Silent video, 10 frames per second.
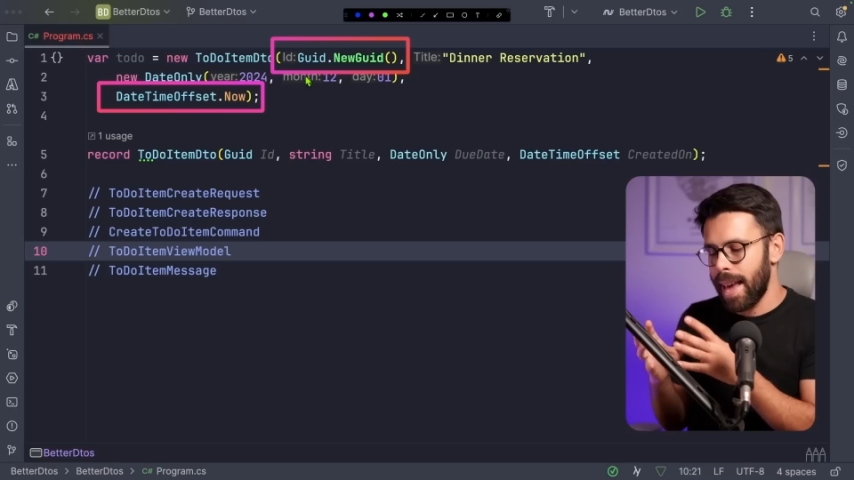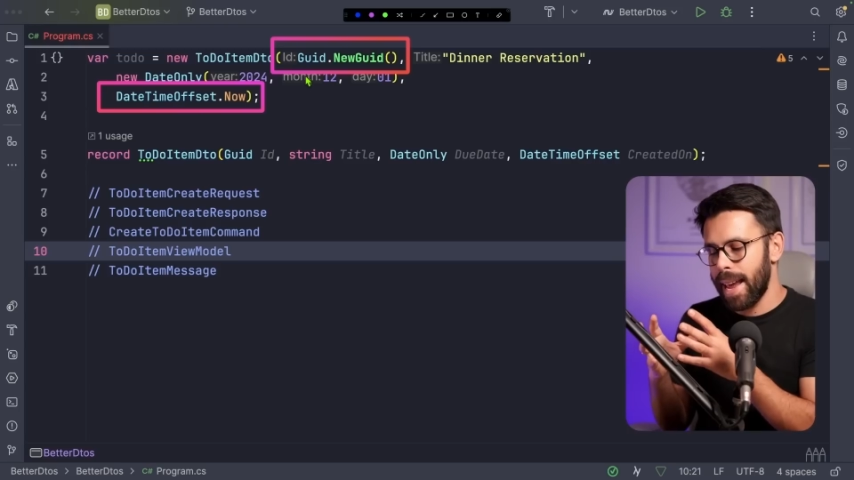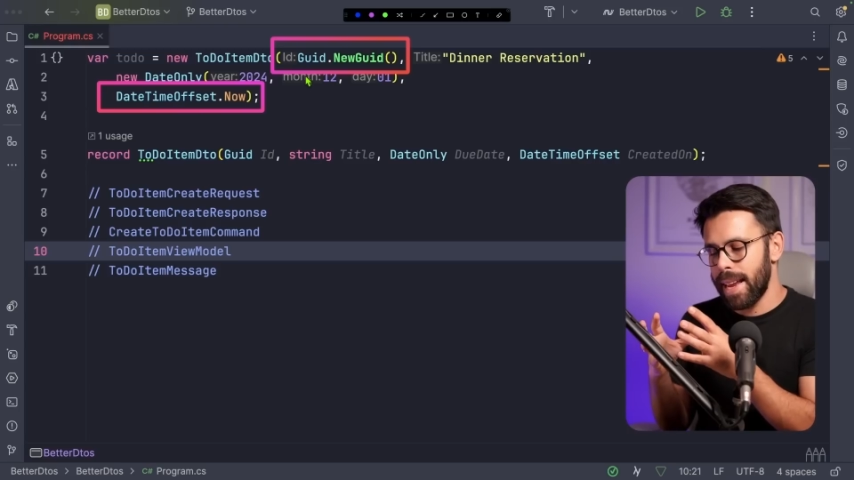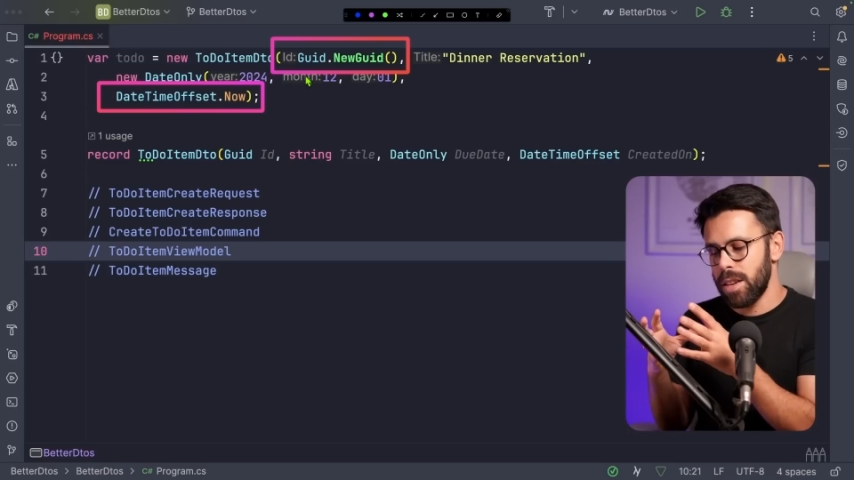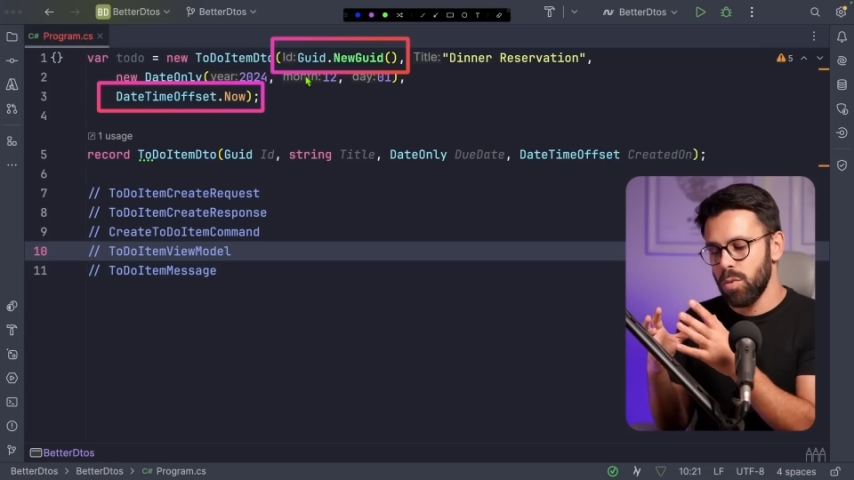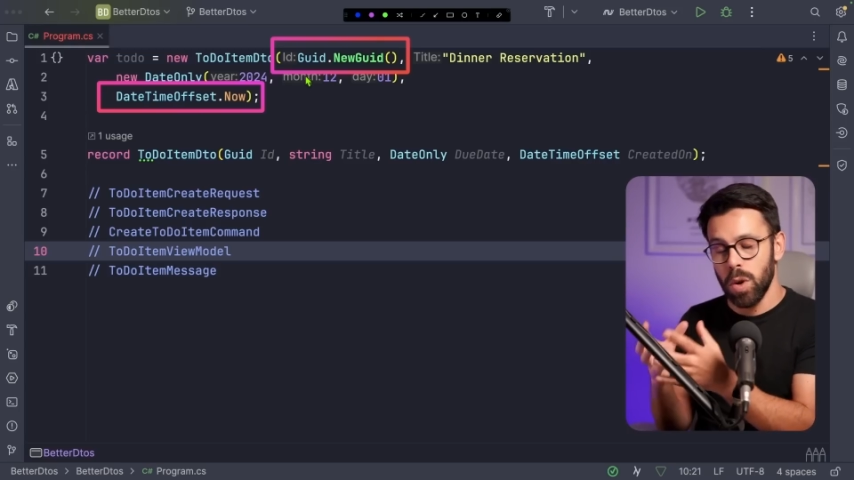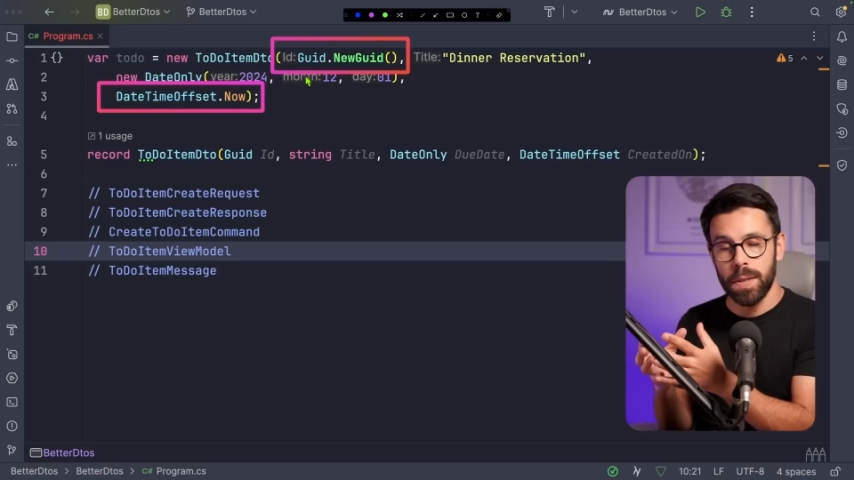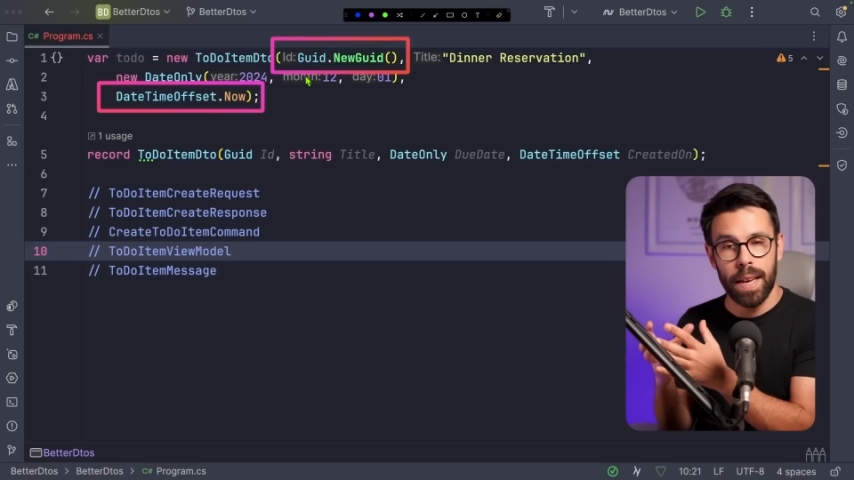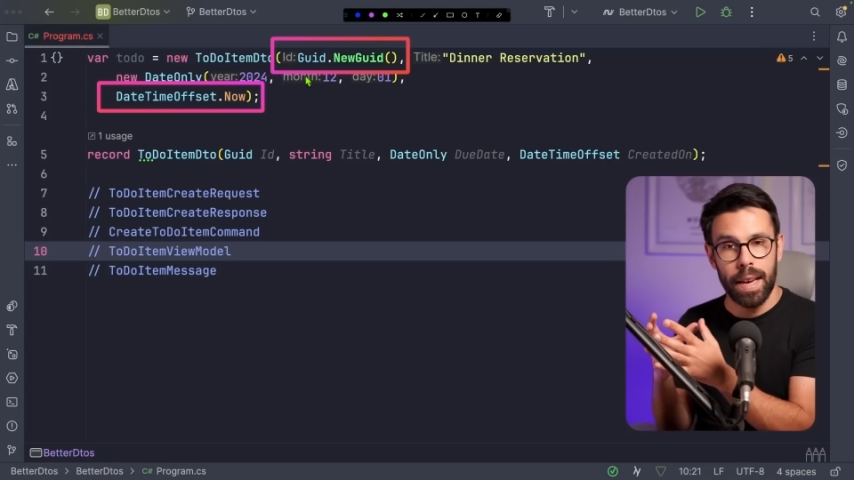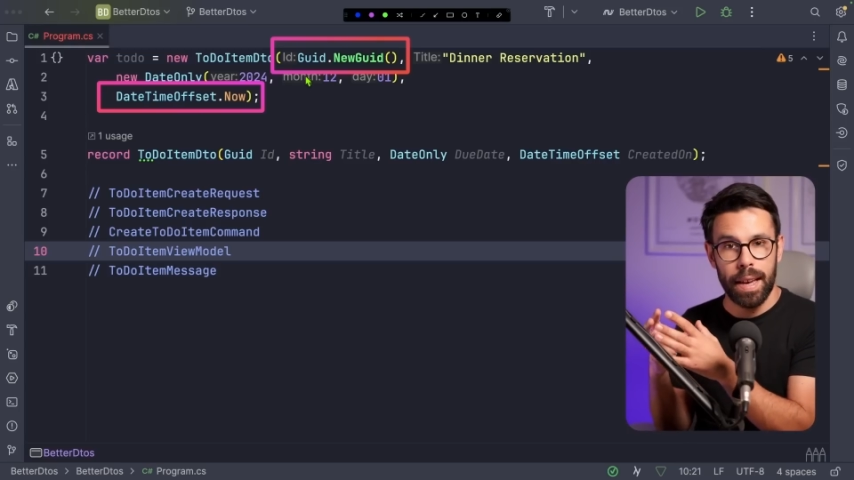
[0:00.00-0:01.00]
and
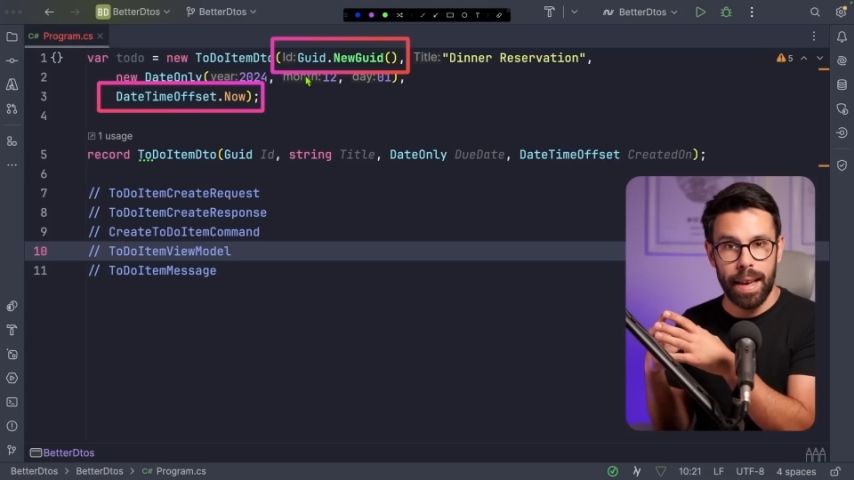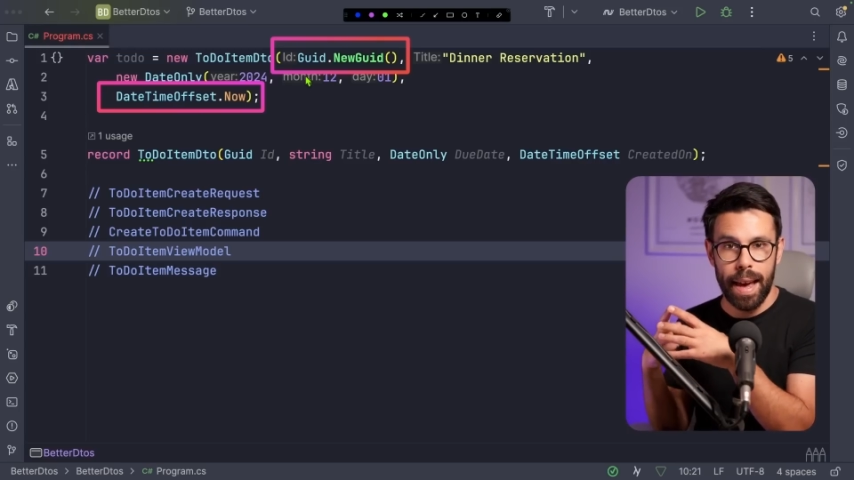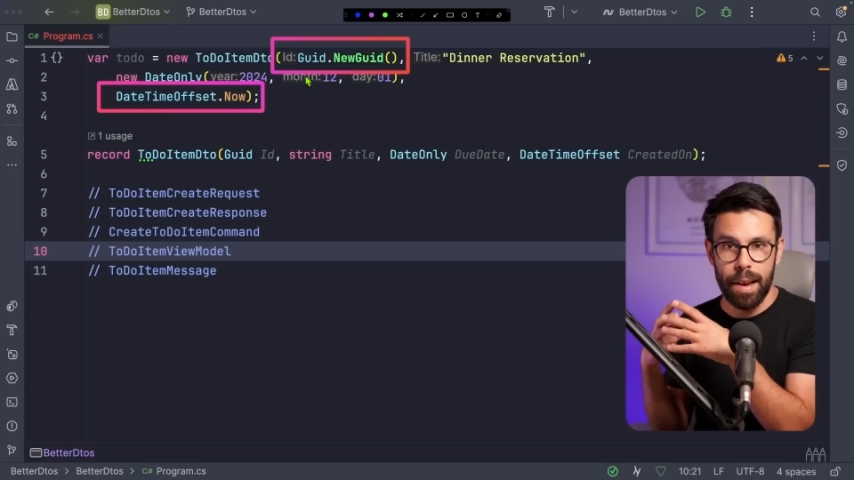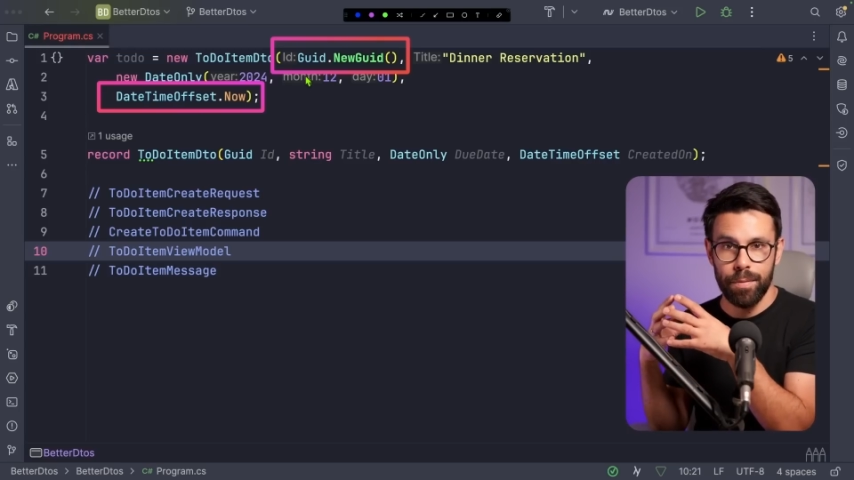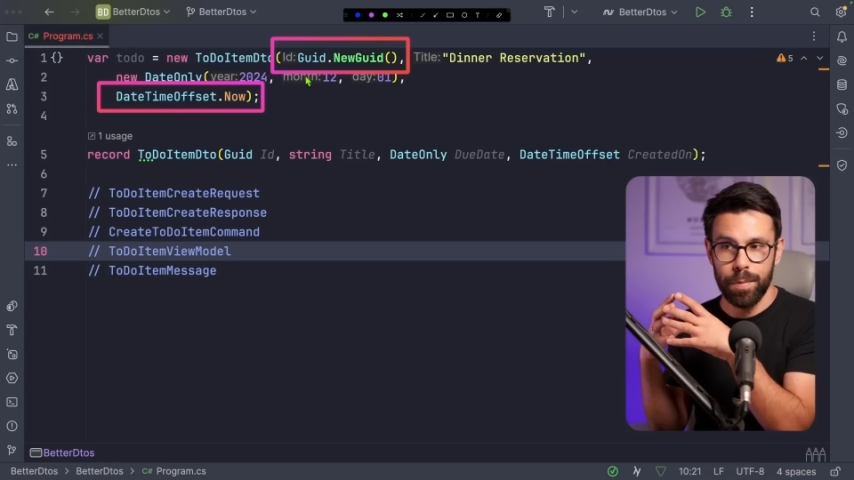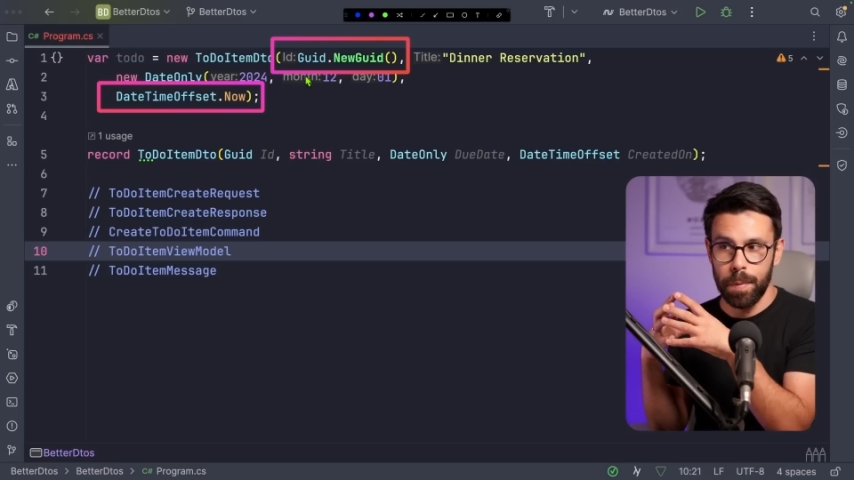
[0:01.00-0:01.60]
once I have